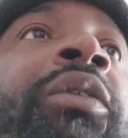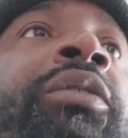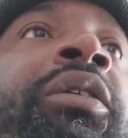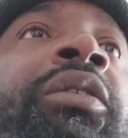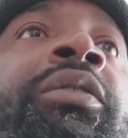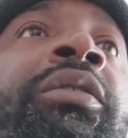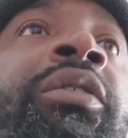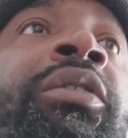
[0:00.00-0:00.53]

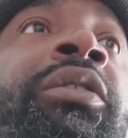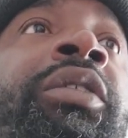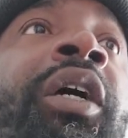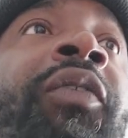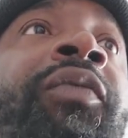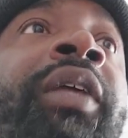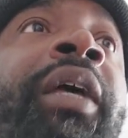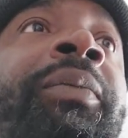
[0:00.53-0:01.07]
the
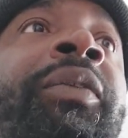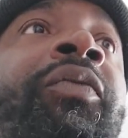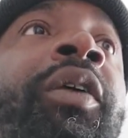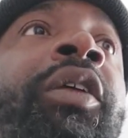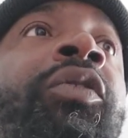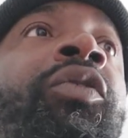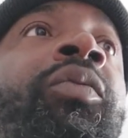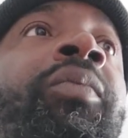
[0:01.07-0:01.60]
stuff that be
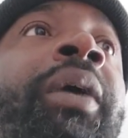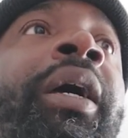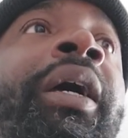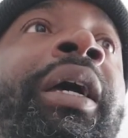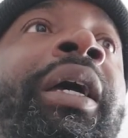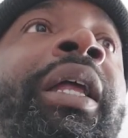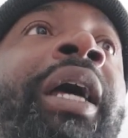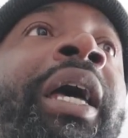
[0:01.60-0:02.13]
running through my
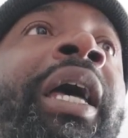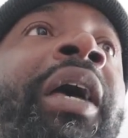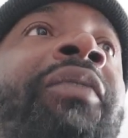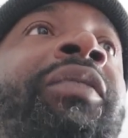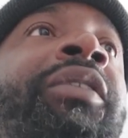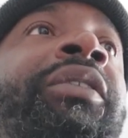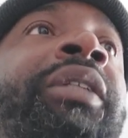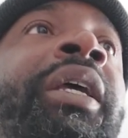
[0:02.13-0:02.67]
head, I have
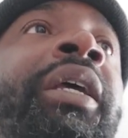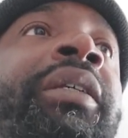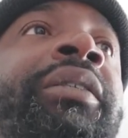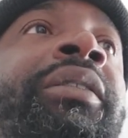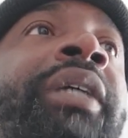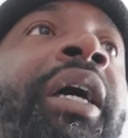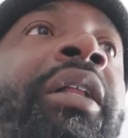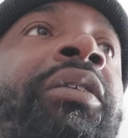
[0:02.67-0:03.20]
to stay in
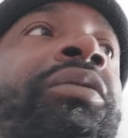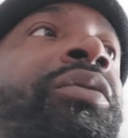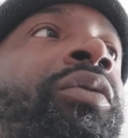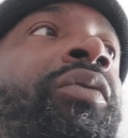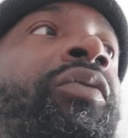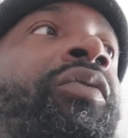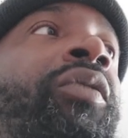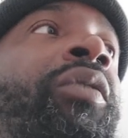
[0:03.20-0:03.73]

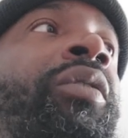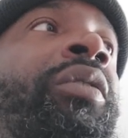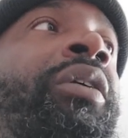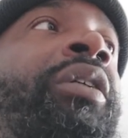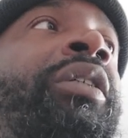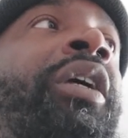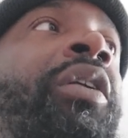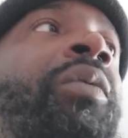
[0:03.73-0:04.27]
solitude for,
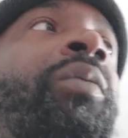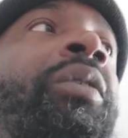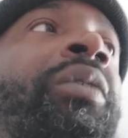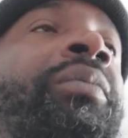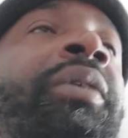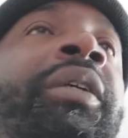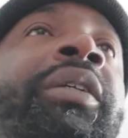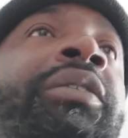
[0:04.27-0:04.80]
because I don't want to
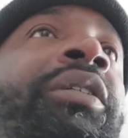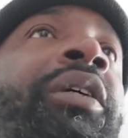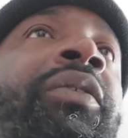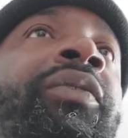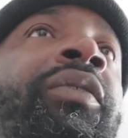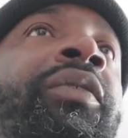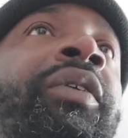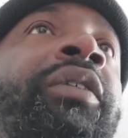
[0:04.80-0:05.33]
be in jail
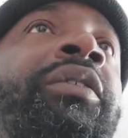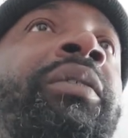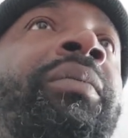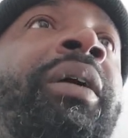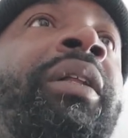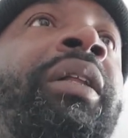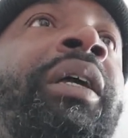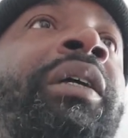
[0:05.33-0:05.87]
for the rest of
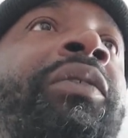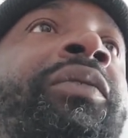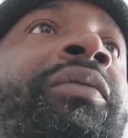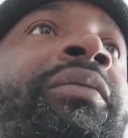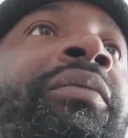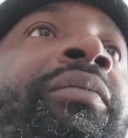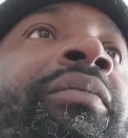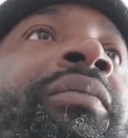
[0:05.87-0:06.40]
my life.
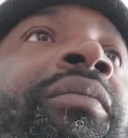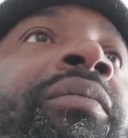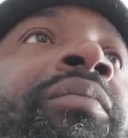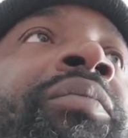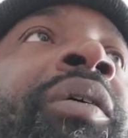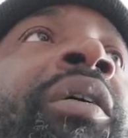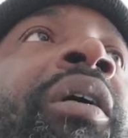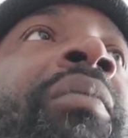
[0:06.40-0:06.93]

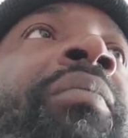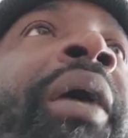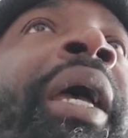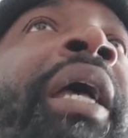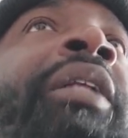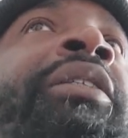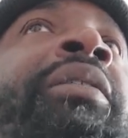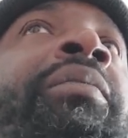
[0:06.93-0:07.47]
But
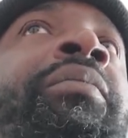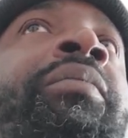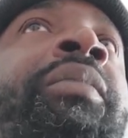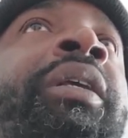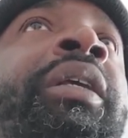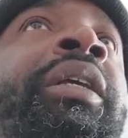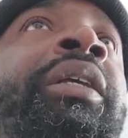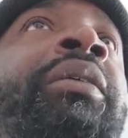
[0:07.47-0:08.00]
imagine
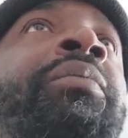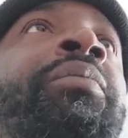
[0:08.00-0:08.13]
me